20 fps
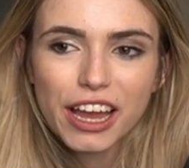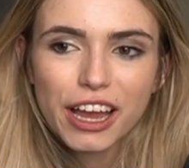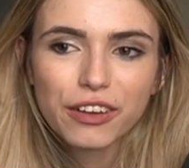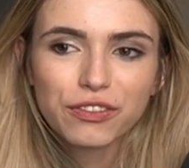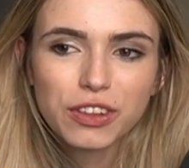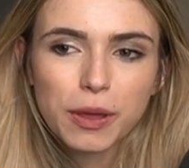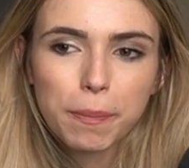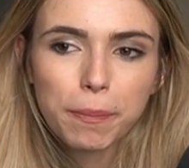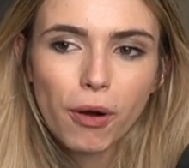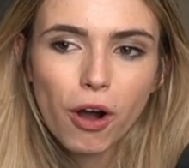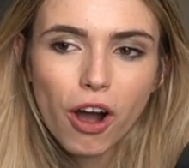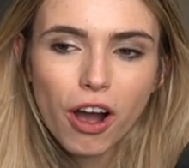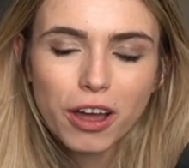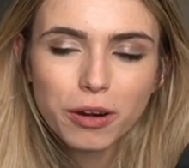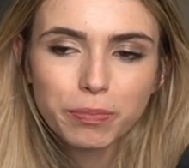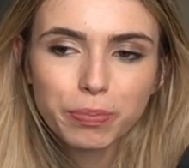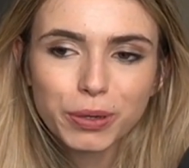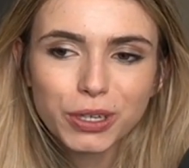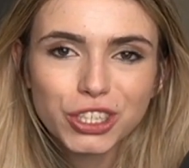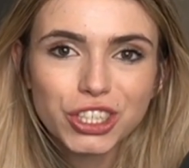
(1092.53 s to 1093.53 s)
If the pawn
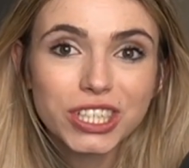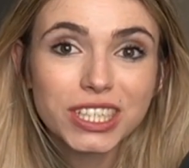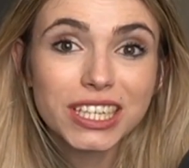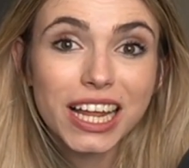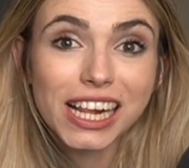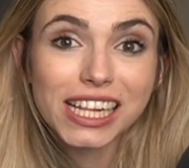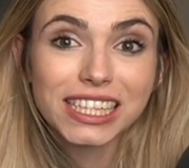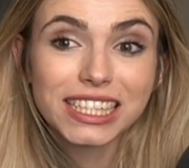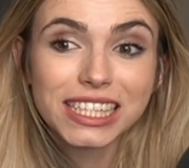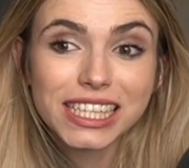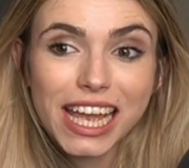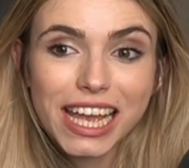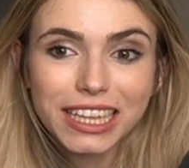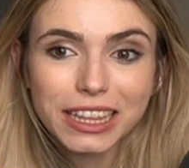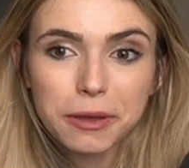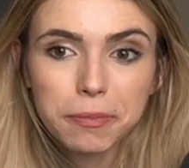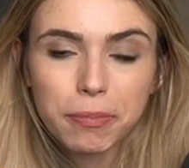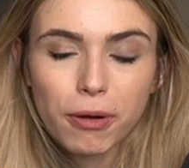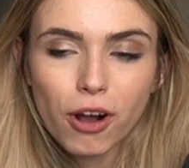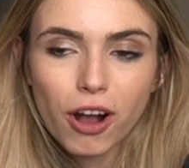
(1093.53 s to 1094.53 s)
pushes, I'll
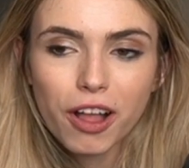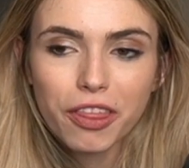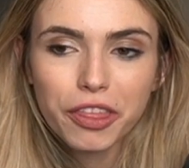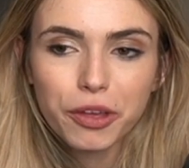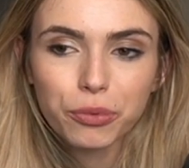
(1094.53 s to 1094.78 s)
take the pawn.